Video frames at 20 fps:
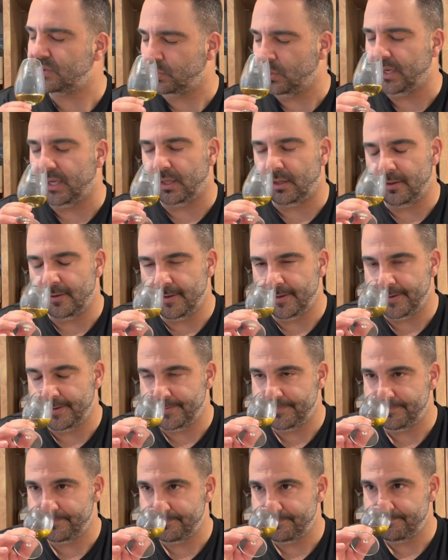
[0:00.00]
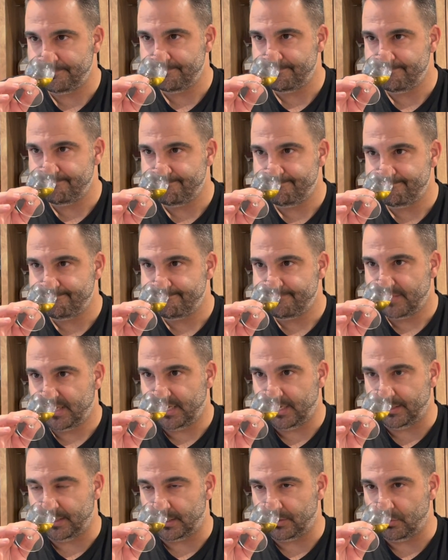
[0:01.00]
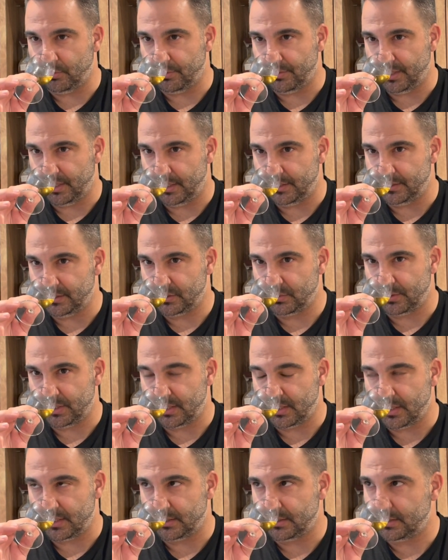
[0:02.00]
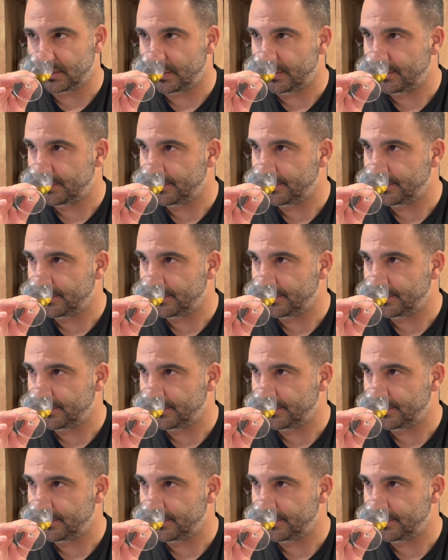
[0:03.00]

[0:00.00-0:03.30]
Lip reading: well. Can't ignore the honey sweetness.